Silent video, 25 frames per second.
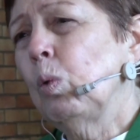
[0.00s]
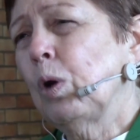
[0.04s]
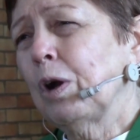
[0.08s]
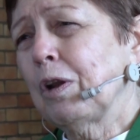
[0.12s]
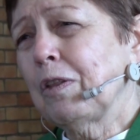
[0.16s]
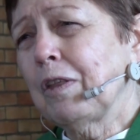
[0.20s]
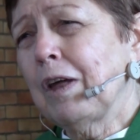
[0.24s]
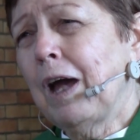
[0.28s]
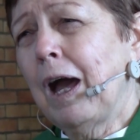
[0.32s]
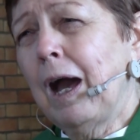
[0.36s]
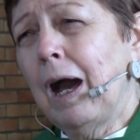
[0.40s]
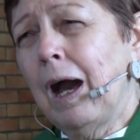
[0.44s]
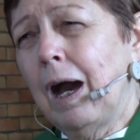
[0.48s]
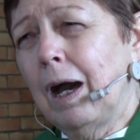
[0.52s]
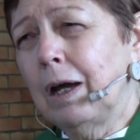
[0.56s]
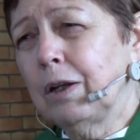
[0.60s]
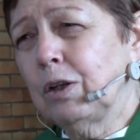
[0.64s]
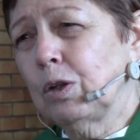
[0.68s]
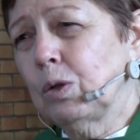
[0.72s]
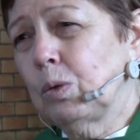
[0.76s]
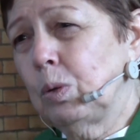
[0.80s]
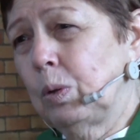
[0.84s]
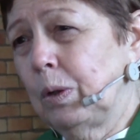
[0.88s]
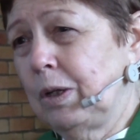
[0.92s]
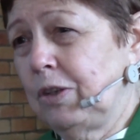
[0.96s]
What are the
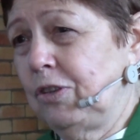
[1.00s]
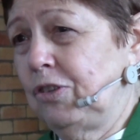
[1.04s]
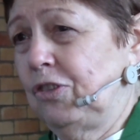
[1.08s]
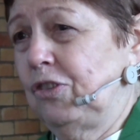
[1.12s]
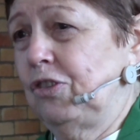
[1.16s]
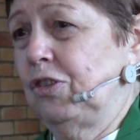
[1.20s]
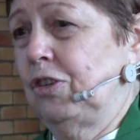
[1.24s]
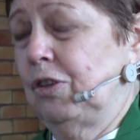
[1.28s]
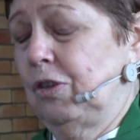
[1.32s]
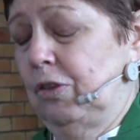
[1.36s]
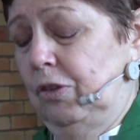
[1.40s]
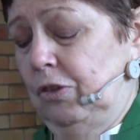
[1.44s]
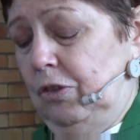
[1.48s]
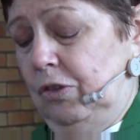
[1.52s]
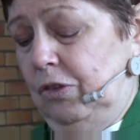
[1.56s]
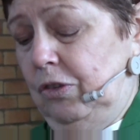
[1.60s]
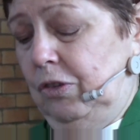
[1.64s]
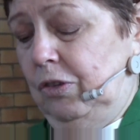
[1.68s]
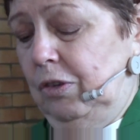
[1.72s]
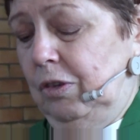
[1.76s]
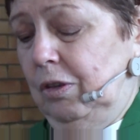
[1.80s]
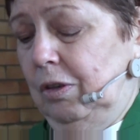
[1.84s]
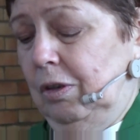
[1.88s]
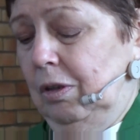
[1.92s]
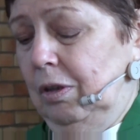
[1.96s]
hard
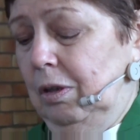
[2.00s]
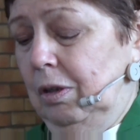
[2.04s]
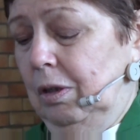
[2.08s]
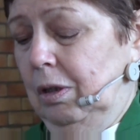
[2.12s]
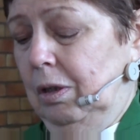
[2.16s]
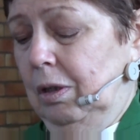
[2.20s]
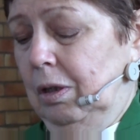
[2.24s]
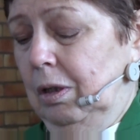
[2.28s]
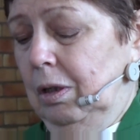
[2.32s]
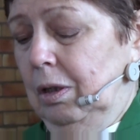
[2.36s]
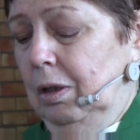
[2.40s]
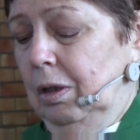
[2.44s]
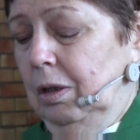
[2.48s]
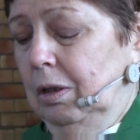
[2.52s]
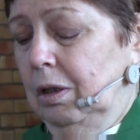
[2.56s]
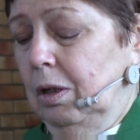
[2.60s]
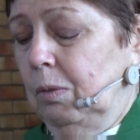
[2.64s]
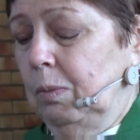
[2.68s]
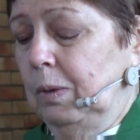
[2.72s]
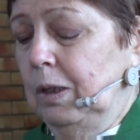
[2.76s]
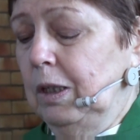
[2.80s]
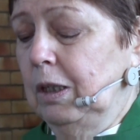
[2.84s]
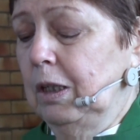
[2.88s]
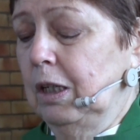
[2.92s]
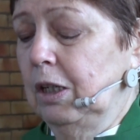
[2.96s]
questions
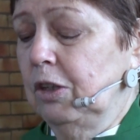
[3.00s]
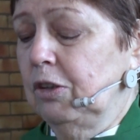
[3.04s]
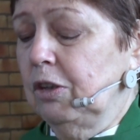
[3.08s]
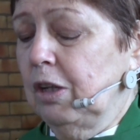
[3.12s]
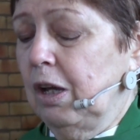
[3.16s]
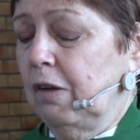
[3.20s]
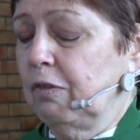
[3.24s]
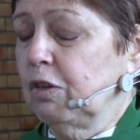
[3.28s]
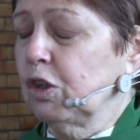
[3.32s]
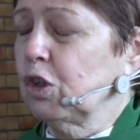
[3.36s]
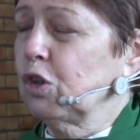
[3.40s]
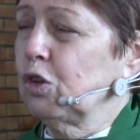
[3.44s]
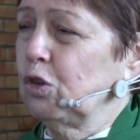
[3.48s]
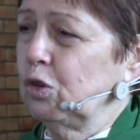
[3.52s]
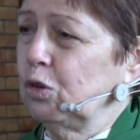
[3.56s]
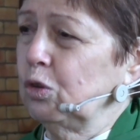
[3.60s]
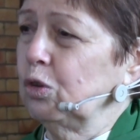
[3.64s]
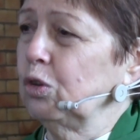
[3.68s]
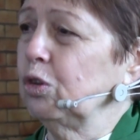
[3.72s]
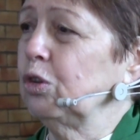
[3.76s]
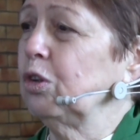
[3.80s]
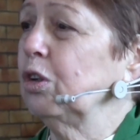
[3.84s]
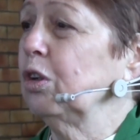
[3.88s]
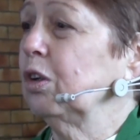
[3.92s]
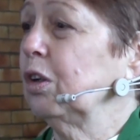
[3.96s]
that we need to have a
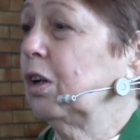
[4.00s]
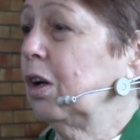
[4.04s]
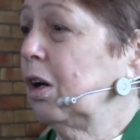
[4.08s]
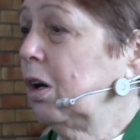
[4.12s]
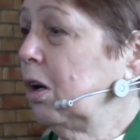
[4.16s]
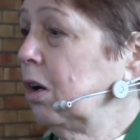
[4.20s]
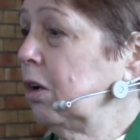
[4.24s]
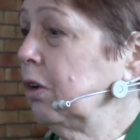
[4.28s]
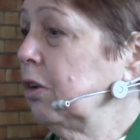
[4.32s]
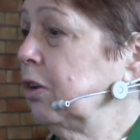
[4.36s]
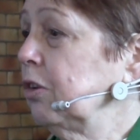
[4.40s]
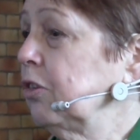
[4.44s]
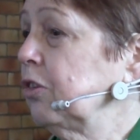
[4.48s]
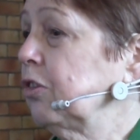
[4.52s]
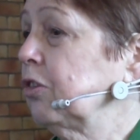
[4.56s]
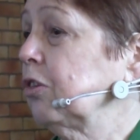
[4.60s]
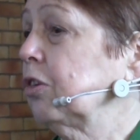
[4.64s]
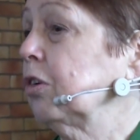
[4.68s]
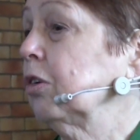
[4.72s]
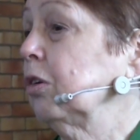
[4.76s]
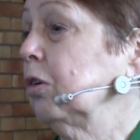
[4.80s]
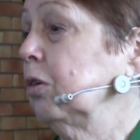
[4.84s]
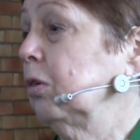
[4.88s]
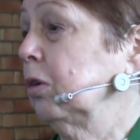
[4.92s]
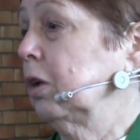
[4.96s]
good,
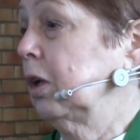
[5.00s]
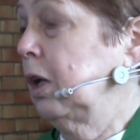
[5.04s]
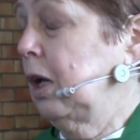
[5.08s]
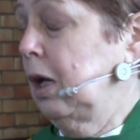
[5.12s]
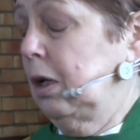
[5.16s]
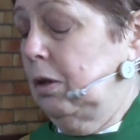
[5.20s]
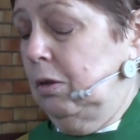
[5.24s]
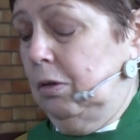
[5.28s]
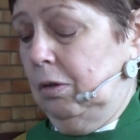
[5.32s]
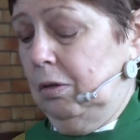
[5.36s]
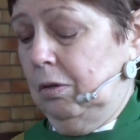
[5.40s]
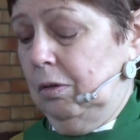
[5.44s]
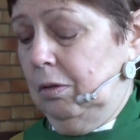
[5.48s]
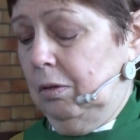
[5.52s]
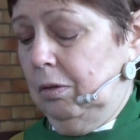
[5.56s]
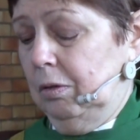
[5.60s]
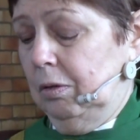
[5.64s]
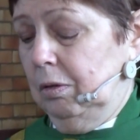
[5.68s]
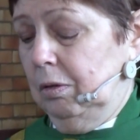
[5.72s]
honest look at?